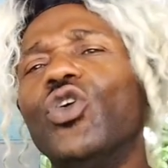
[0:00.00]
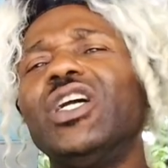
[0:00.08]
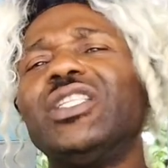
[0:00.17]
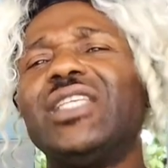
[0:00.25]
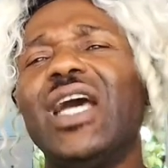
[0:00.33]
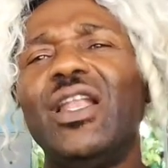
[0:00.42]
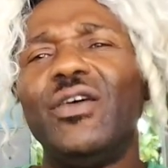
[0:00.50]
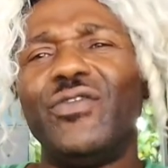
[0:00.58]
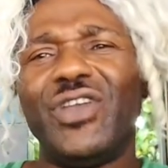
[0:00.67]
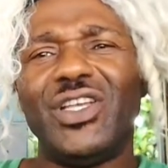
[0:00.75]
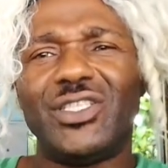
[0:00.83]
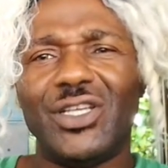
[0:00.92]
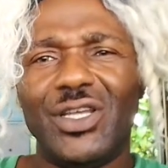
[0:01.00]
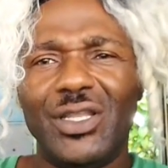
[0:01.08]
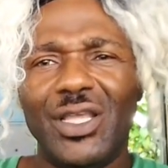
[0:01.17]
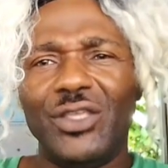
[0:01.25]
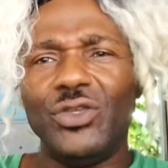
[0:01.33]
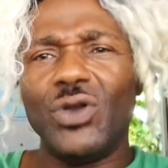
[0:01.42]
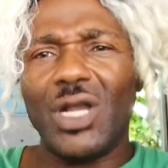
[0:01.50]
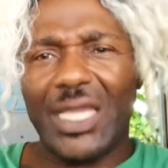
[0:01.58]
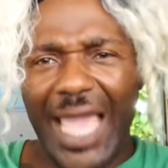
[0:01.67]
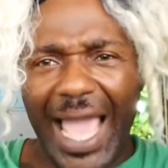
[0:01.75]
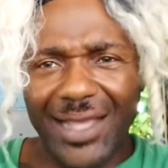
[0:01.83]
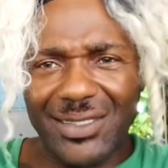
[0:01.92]
her television, and you a
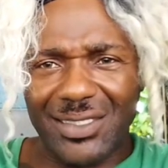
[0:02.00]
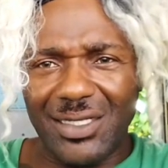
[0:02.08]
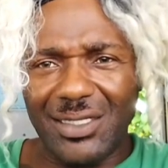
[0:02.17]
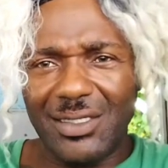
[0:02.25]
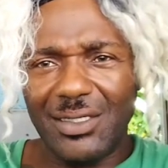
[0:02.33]
gangster?